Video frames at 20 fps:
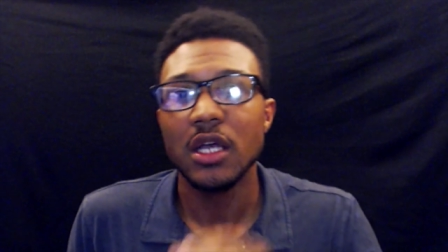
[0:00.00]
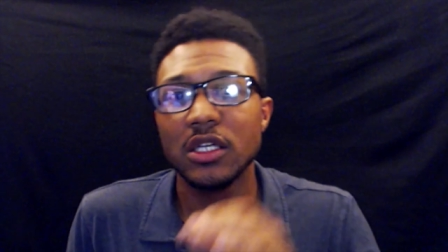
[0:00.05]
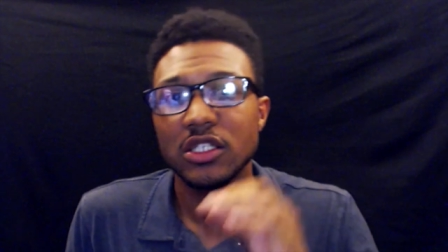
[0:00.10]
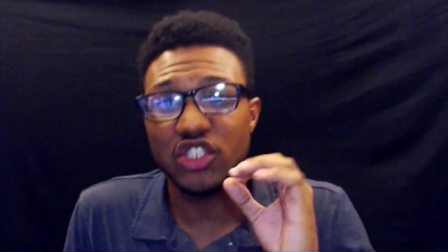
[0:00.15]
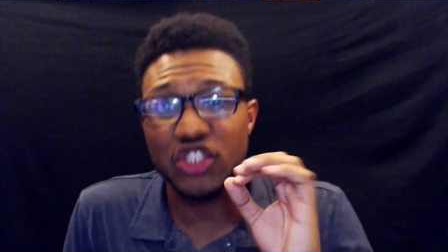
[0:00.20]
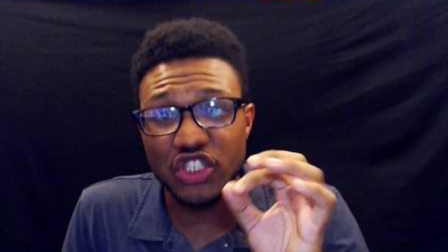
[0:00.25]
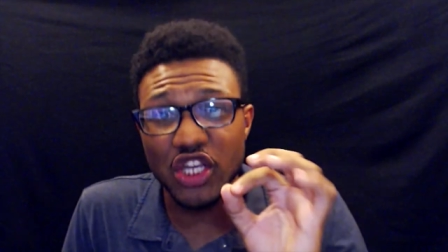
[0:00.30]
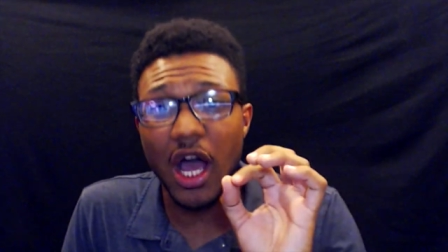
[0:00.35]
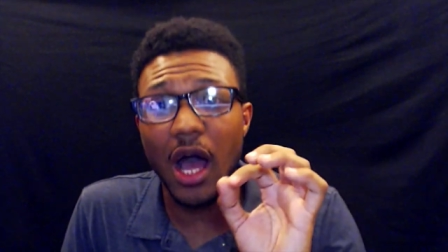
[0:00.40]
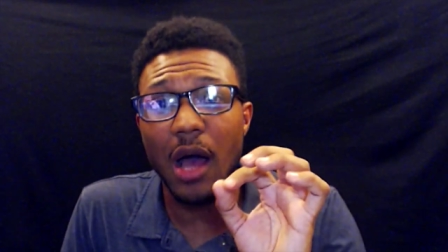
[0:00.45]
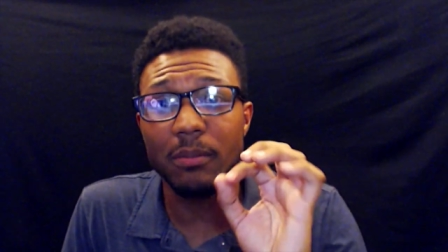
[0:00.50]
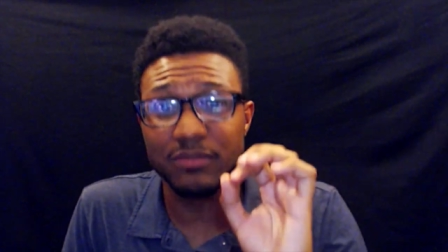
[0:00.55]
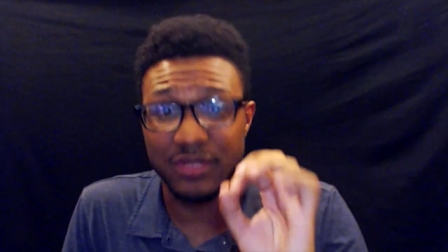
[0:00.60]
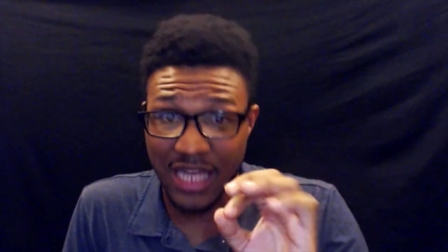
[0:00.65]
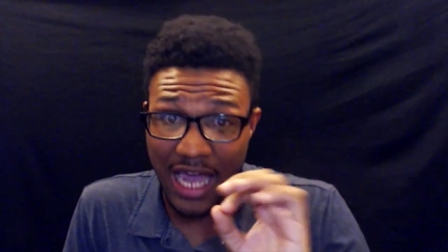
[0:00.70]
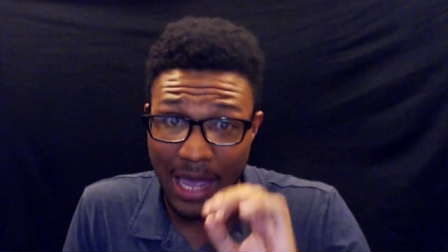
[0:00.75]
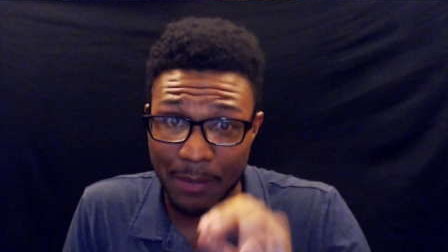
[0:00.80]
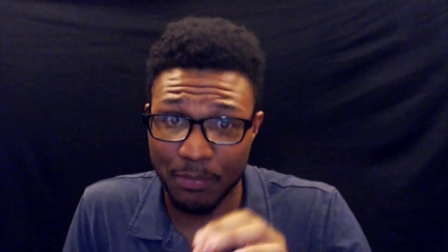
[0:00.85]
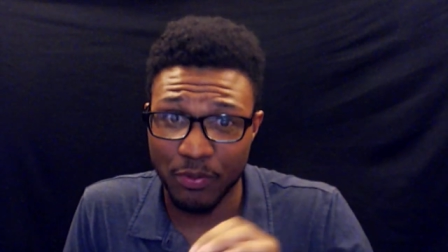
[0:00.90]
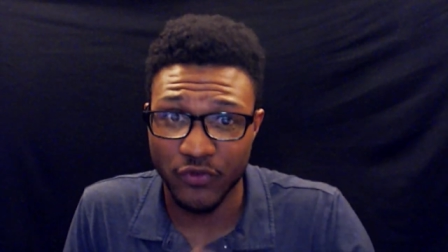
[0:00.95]
Some
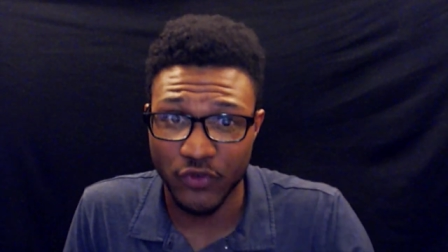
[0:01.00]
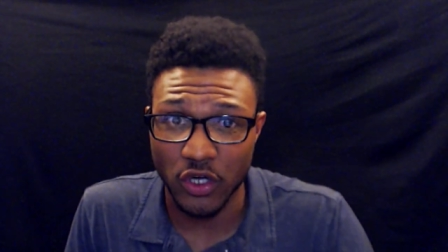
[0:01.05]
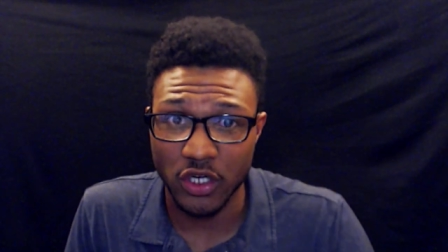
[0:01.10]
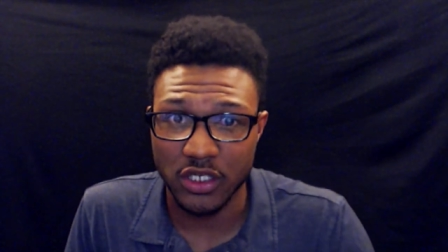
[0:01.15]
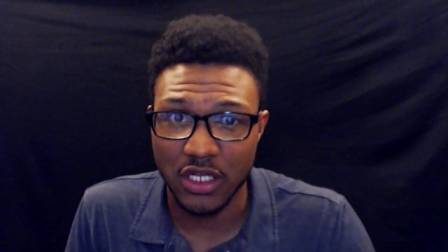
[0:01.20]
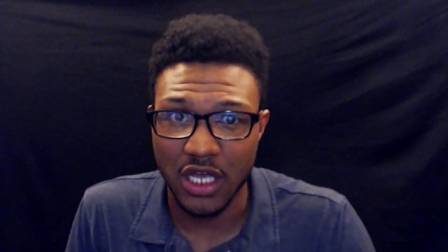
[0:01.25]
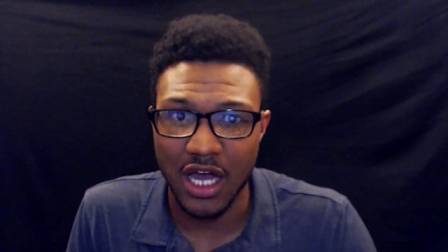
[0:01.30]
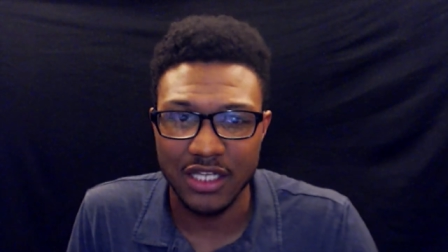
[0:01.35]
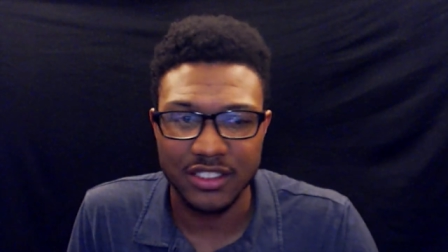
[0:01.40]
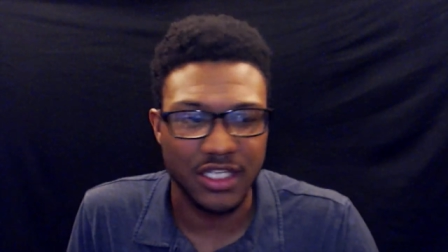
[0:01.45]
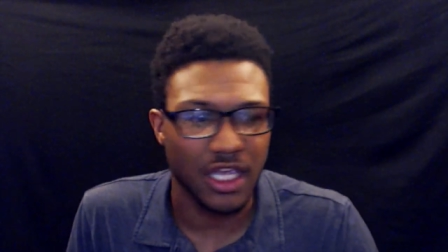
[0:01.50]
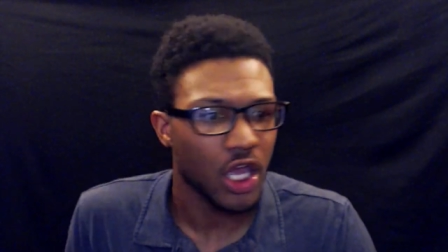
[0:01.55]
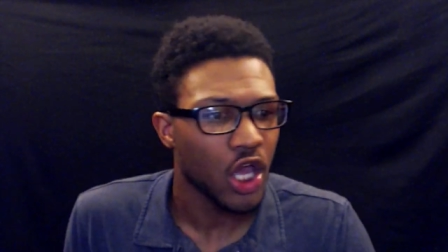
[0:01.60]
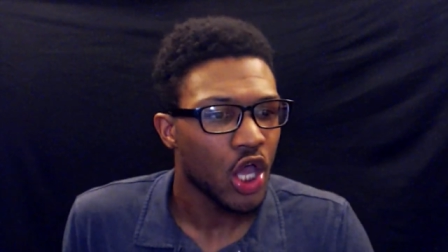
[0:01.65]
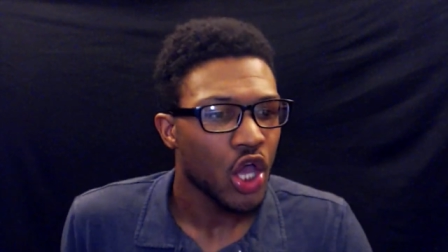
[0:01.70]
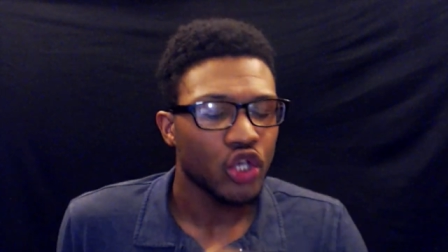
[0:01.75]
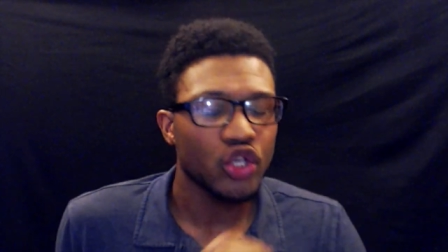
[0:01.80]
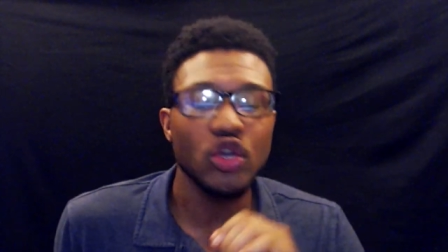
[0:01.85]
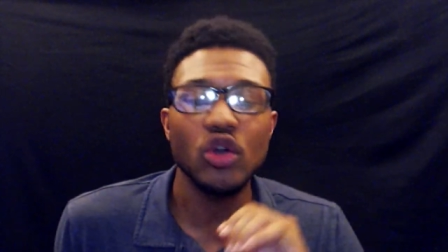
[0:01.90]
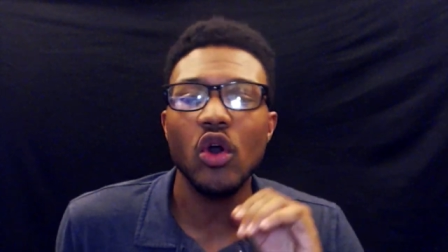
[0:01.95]
type of good content.
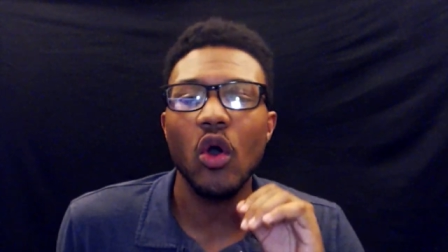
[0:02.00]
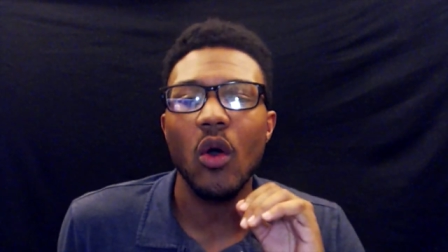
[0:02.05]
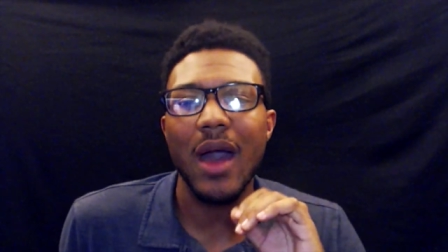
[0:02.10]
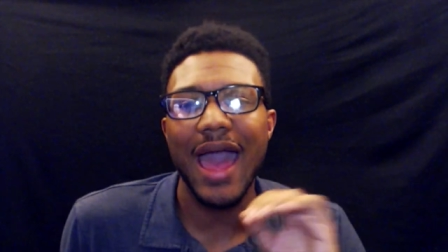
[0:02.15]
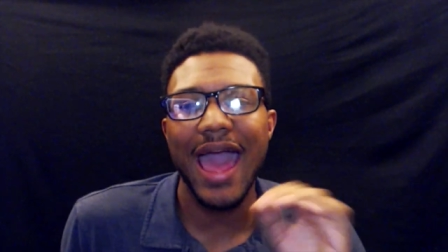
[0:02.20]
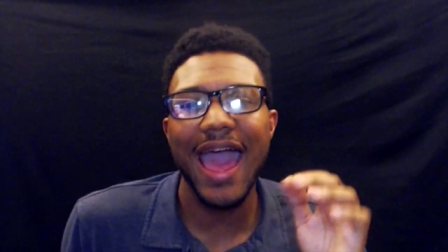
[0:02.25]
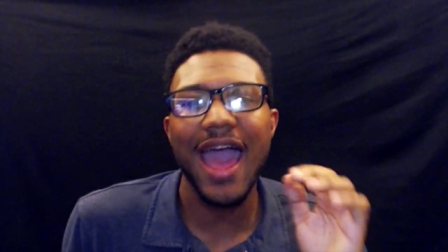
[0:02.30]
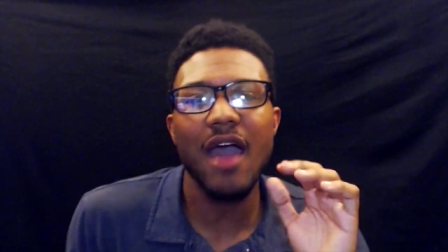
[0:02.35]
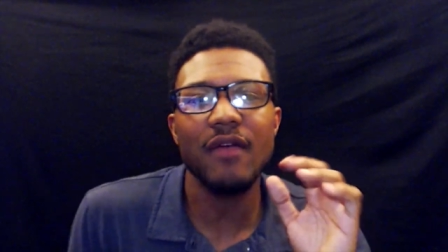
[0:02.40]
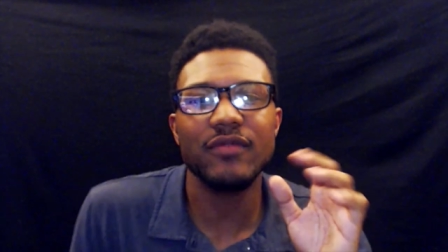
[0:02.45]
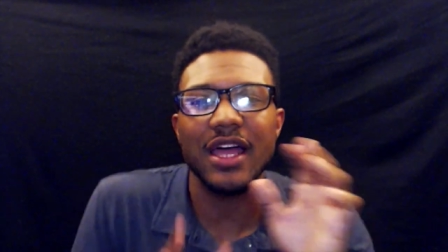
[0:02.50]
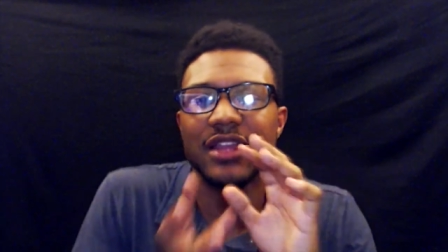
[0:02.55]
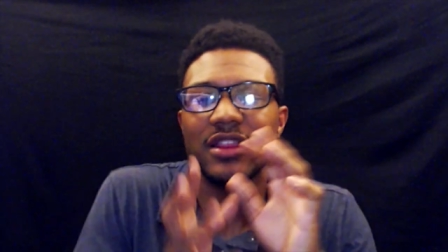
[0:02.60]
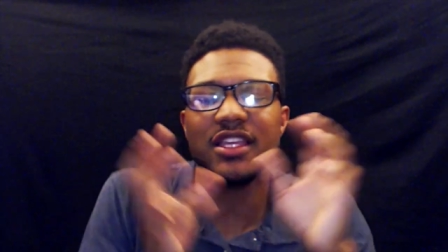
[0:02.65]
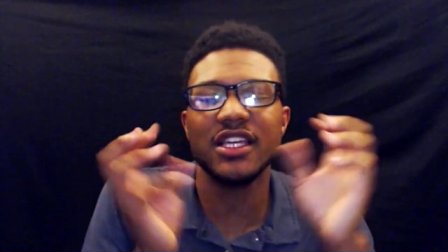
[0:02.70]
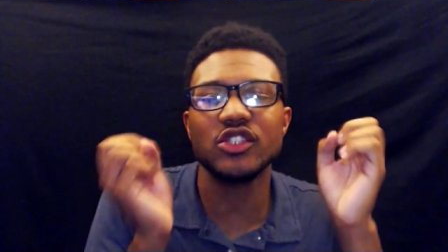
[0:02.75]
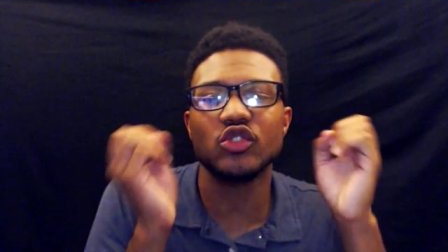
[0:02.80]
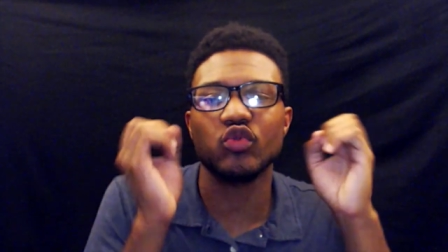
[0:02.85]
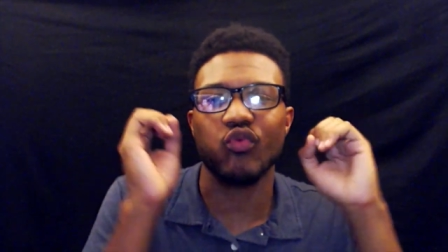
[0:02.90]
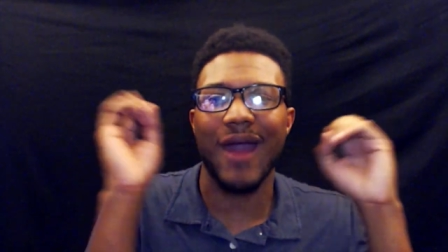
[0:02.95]
You don't have like these